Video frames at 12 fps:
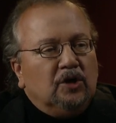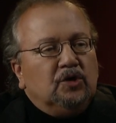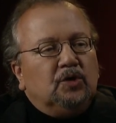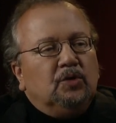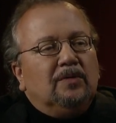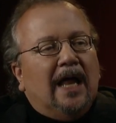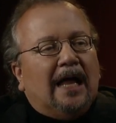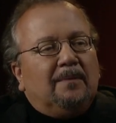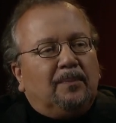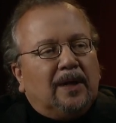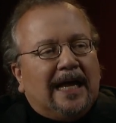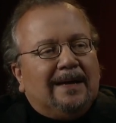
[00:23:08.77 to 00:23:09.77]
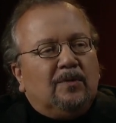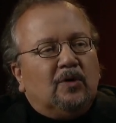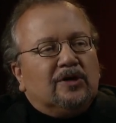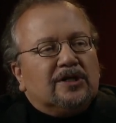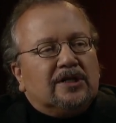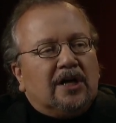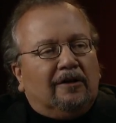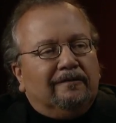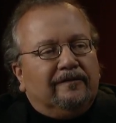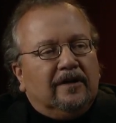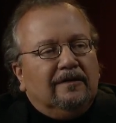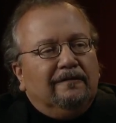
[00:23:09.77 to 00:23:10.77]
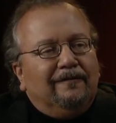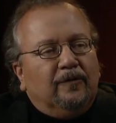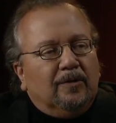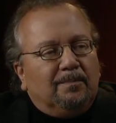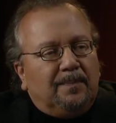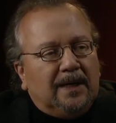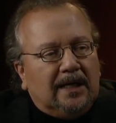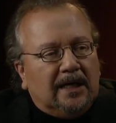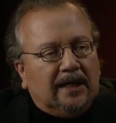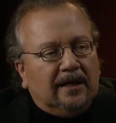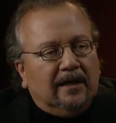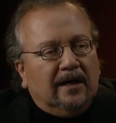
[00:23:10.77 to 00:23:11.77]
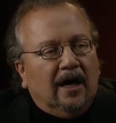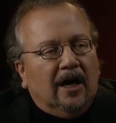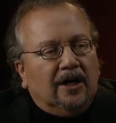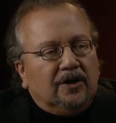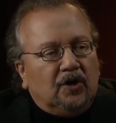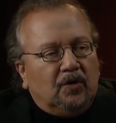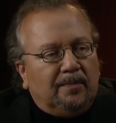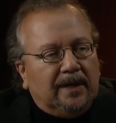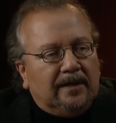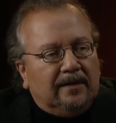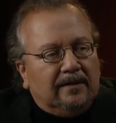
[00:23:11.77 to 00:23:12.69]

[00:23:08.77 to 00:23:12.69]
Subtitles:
do not blame yourself for being a human.